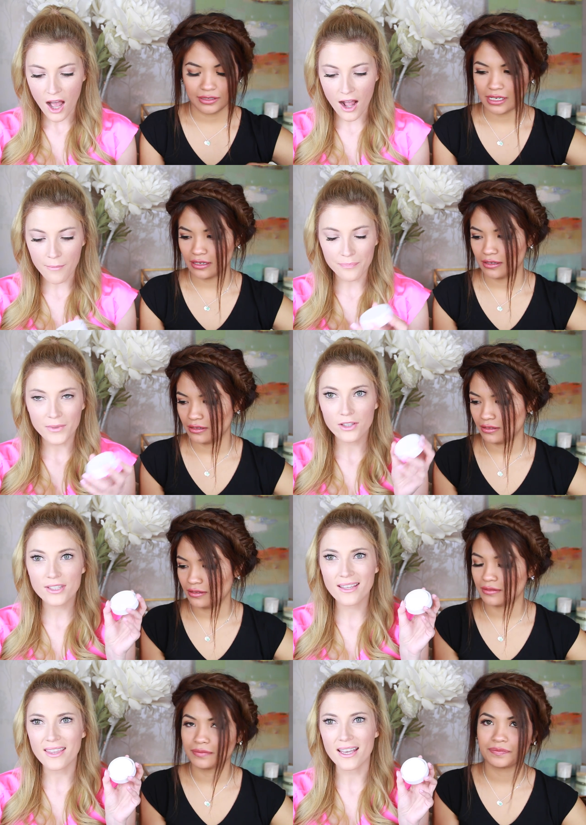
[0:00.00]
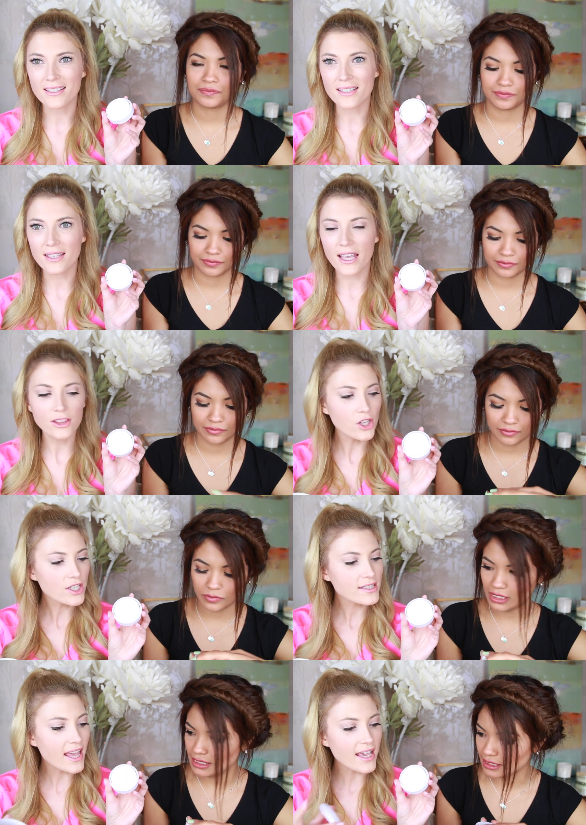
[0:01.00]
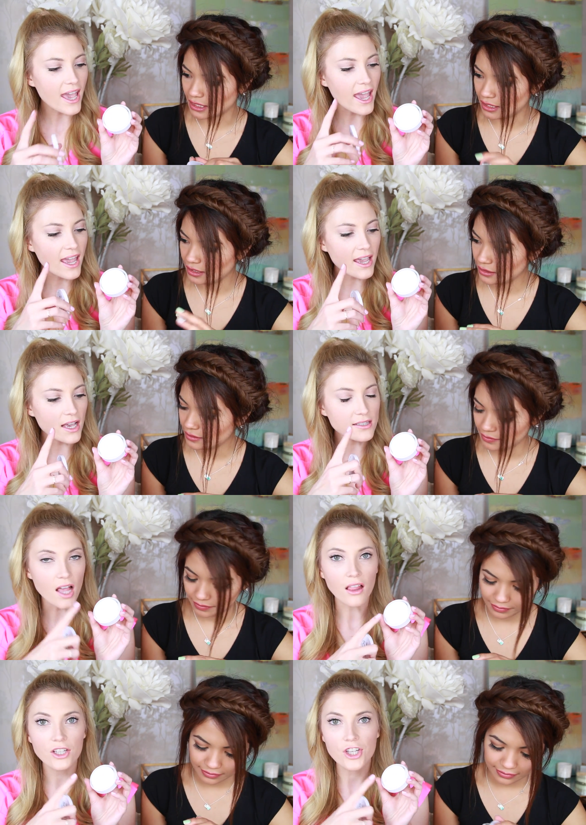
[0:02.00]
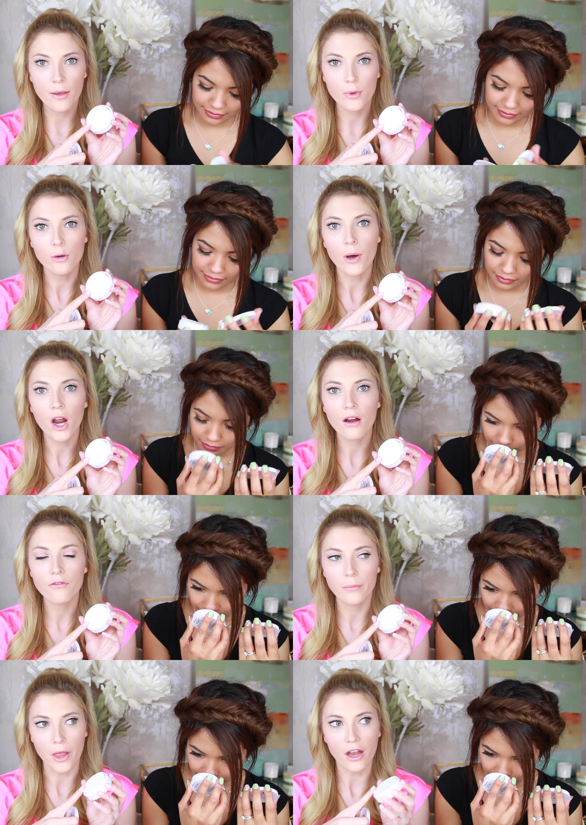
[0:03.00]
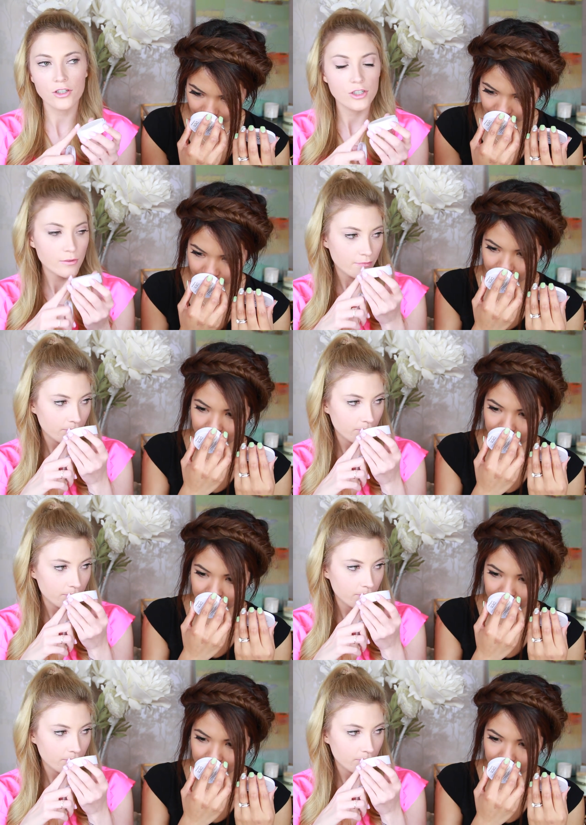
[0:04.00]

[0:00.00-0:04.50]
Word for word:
Speaker 1: Um, it looks like this. it looks what like it? a solid shampoo bar from Lush.